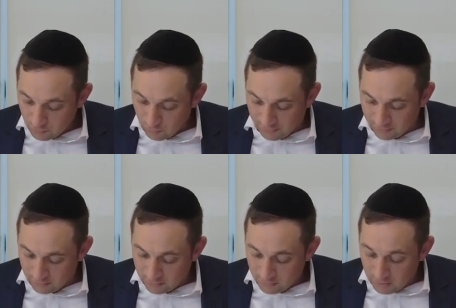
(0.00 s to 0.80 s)

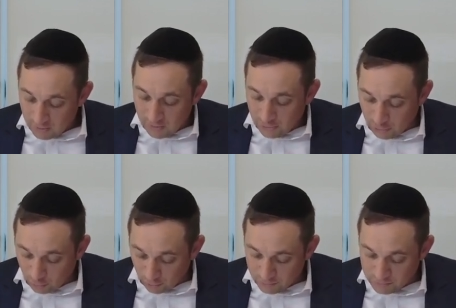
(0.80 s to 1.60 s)
Right? In
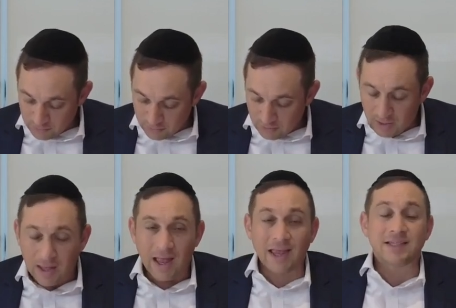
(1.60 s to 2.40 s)
other words,
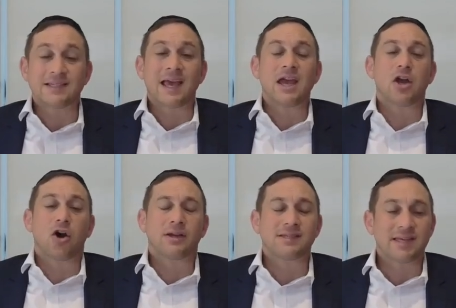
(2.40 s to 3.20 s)
a
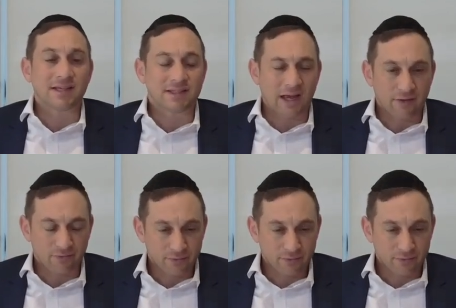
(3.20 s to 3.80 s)
seyo is six kav.